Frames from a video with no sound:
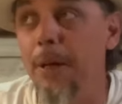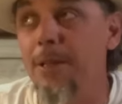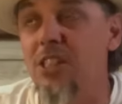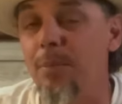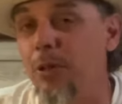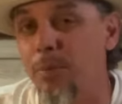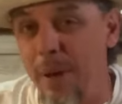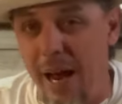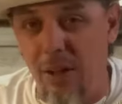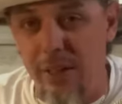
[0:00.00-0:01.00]
similar
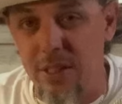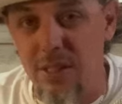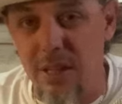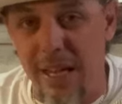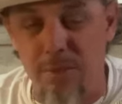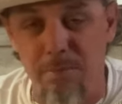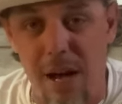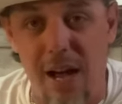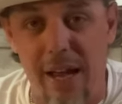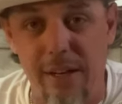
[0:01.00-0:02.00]
palettes as
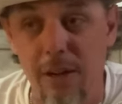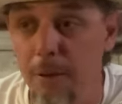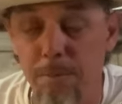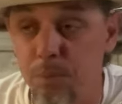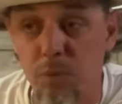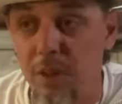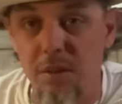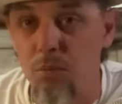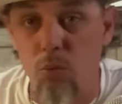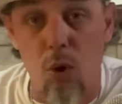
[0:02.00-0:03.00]
mine
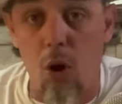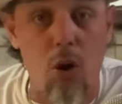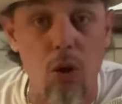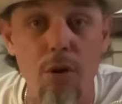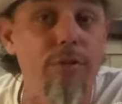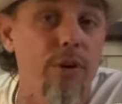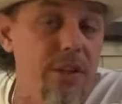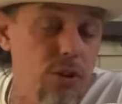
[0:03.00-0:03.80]
were all over it.